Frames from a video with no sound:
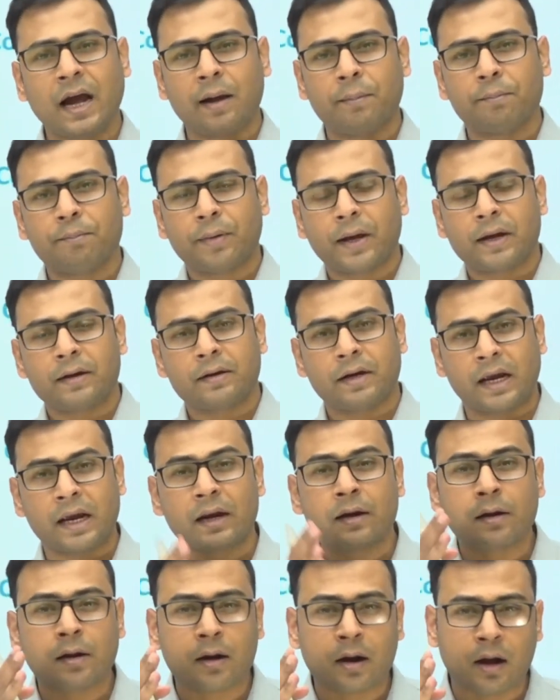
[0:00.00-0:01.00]
campaign
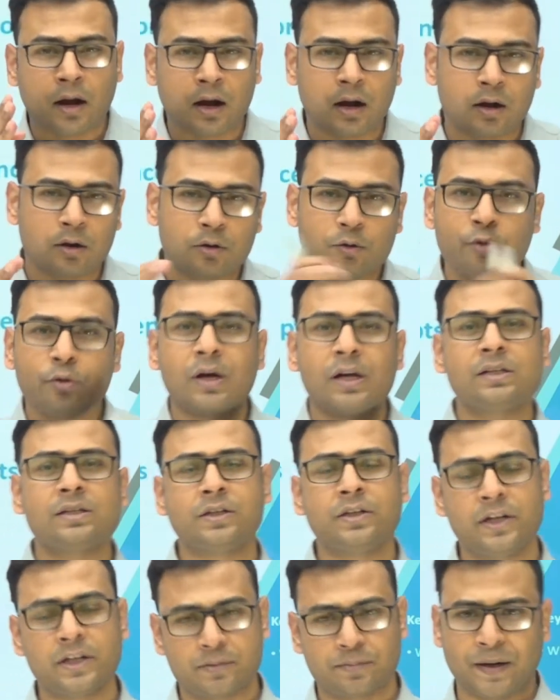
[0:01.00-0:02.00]
in uh, Google's
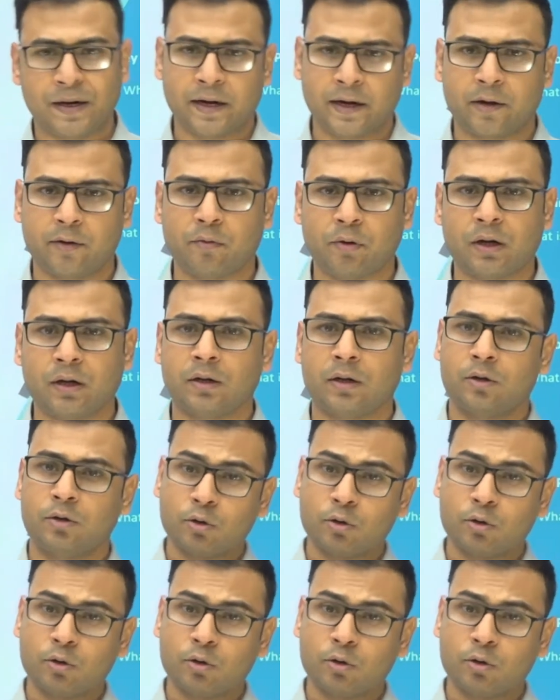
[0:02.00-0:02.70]
display network.